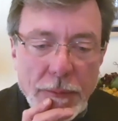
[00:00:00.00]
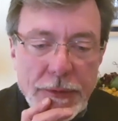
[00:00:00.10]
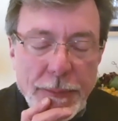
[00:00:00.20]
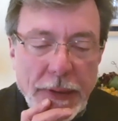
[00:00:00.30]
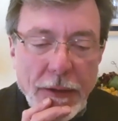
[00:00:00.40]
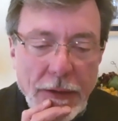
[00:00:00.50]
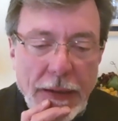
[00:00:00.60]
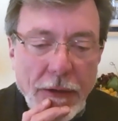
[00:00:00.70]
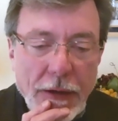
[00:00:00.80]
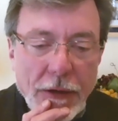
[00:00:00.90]
forums,
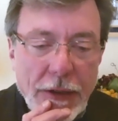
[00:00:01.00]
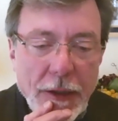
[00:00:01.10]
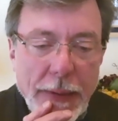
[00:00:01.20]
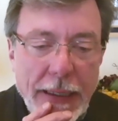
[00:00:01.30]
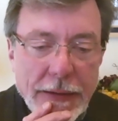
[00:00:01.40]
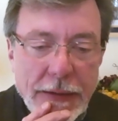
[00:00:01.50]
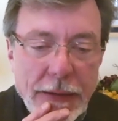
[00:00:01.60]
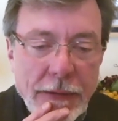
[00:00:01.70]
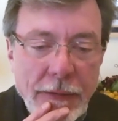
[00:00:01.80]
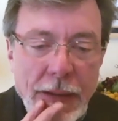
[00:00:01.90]
but I'll harken
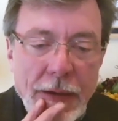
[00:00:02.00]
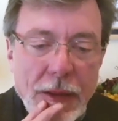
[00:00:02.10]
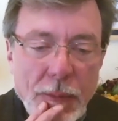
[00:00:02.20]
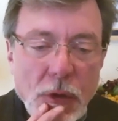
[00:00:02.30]
back to